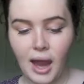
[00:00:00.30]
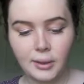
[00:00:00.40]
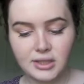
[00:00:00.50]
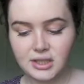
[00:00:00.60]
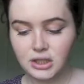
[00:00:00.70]
I
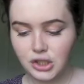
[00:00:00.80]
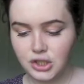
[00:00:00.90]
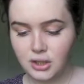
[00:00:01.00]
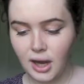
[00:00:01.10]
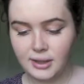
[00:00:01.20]
recently
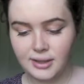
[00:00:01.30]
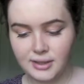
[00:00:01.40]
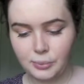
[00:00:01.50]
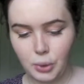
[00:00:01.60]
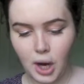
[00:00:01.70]
just got
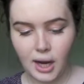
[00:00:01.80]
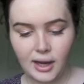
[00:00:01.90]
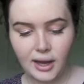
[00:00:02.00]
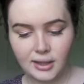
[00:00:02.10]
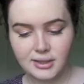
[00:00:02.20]
this
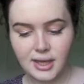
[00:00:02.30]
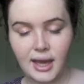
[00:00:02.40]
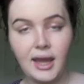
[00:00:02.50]
product,